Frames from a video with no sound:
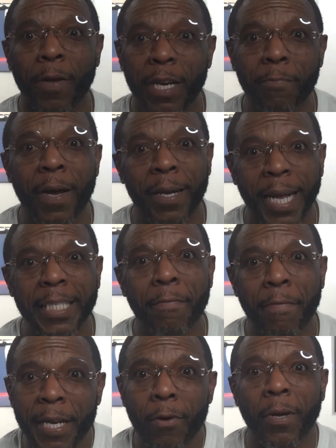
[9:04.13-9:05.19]
running around like it's a
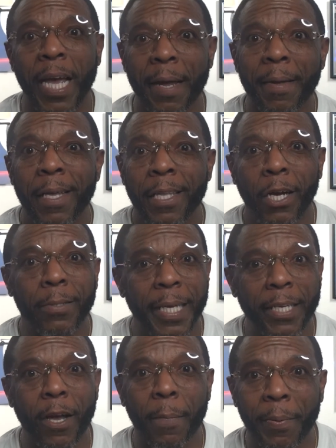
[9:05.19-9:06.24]
video game. Y'all
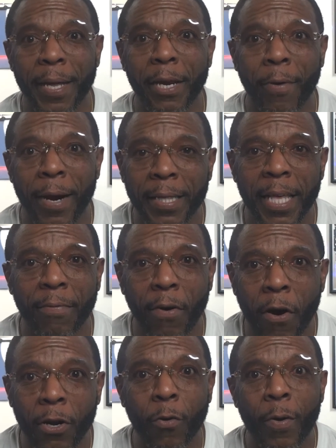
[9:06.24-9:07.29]
think y'all playing Grand Theft
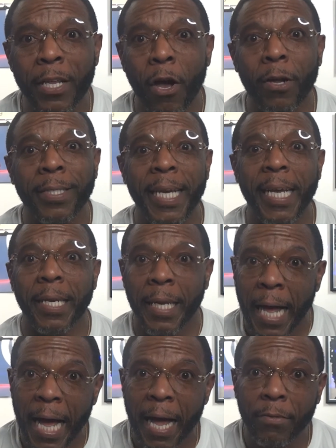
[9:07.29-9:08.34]
Auto and y'all taking
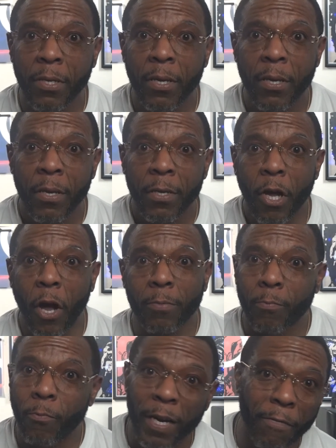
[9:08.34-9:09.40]
lives. Y'all
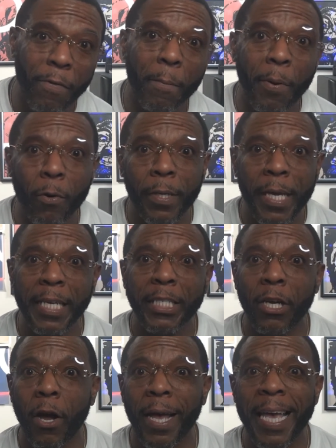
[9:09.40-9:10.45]
running from police.
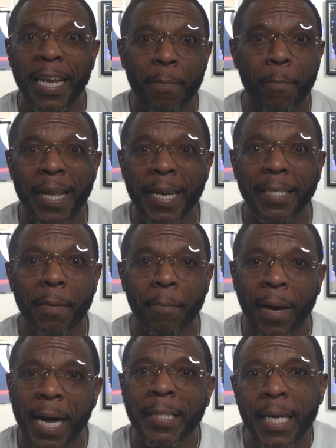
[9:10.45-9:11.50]
Y'all hitting innocent
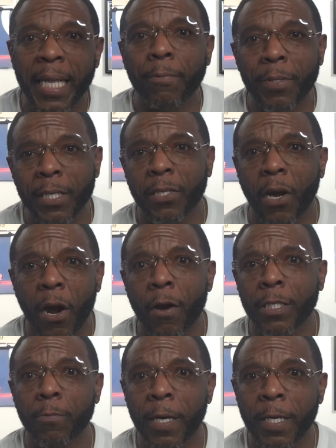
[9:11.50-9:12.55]
bystanders with these
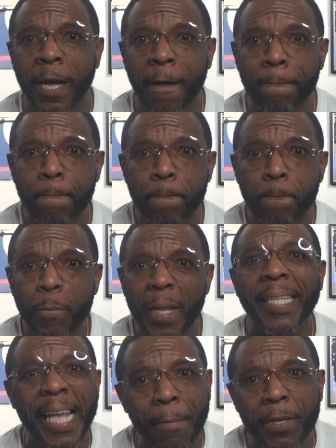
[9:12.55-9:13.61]
cars and whatnot.
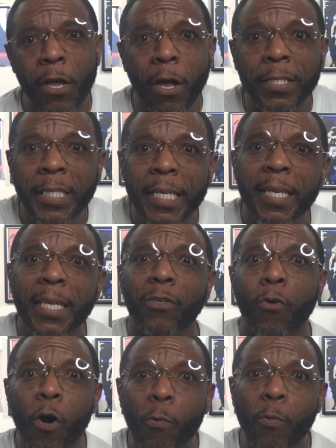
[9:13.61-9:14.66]
And then when y'all sit in these
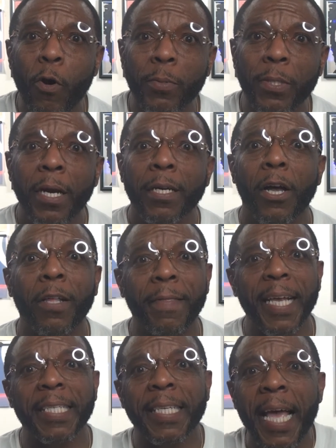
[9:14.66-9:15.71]
courtrooms, y'all
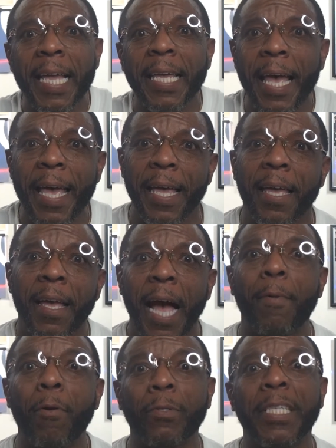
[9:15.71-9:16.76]
think it's gang gang.
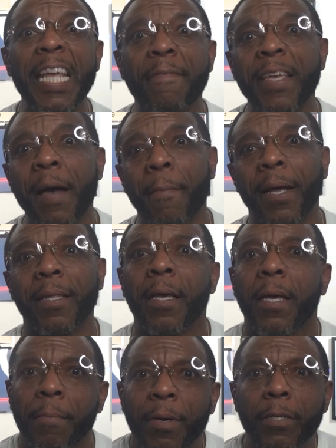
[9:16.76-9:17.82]
I'm on TV. I'm about. To...
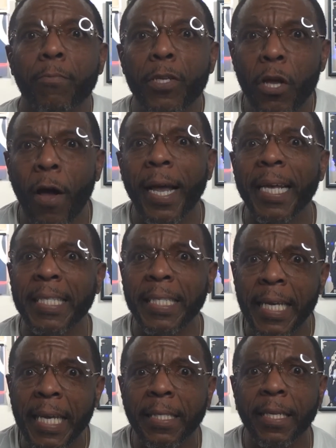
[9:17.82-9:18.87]
But when y'all get
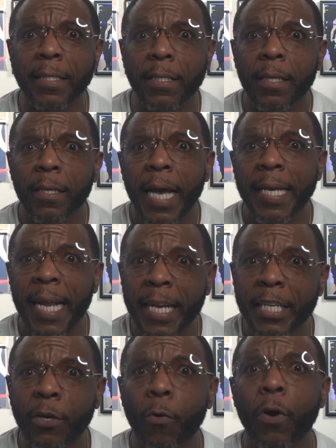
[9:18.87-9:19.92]
sentenced and
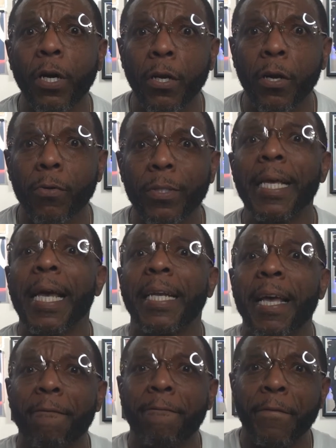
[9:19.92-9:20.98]
that door closed and
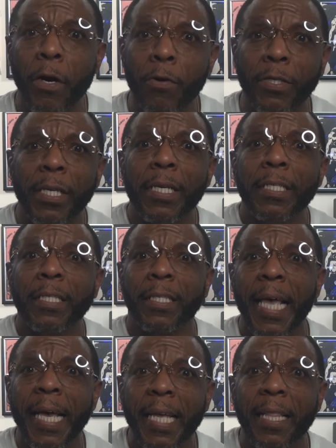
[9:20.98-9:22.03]
that first,
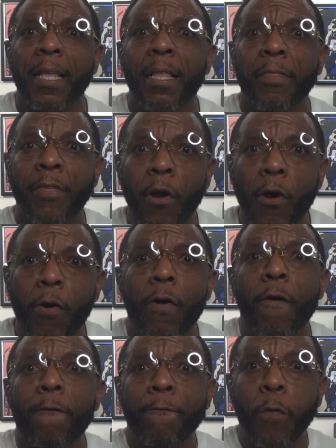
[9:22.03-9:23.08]
second, third,
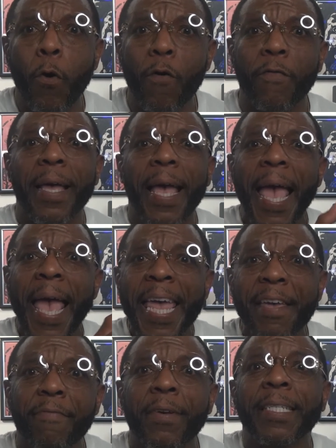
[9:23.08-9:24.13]
fourth,
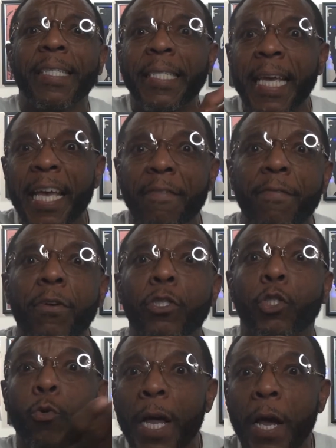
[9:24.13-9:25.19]
eighth, tenth,
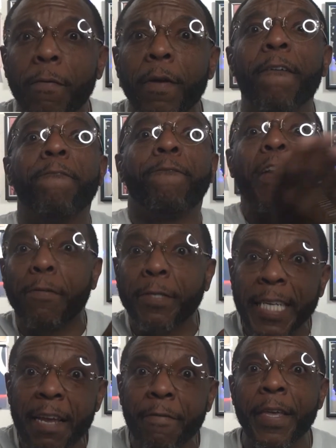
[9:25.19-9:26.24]
twelfth,
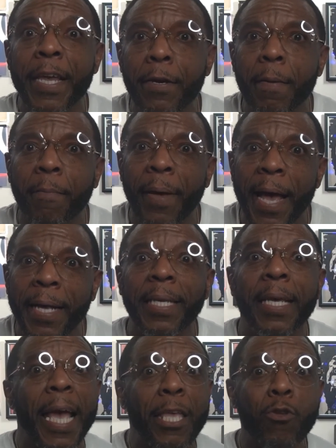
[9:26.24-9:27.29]
fifteenth year then passed,
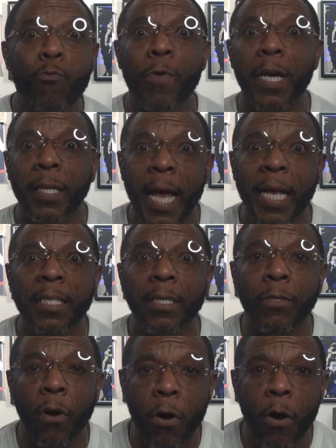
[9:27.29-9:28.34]
and you realizing,
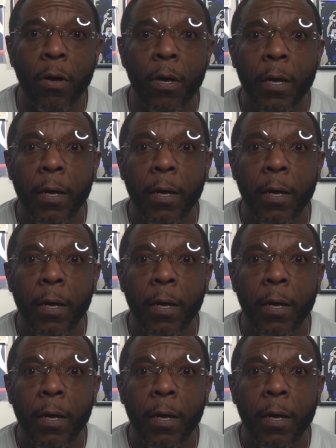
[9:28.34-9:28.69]
dog,